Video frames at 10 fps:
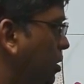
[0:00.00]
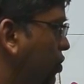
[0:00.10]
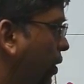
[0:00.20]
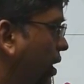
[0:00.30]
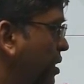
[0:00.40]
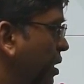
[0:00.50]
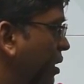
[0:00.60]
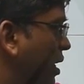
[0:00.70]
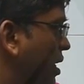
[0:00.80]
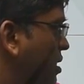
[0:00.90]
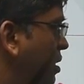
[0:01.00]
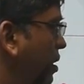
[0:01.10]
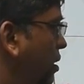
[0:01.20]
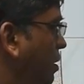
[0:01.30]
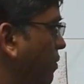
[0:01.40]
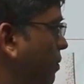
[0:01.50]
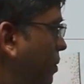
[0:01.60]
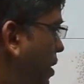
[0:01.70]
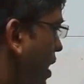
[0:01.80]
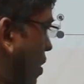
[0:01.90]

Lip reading: joints, there is, and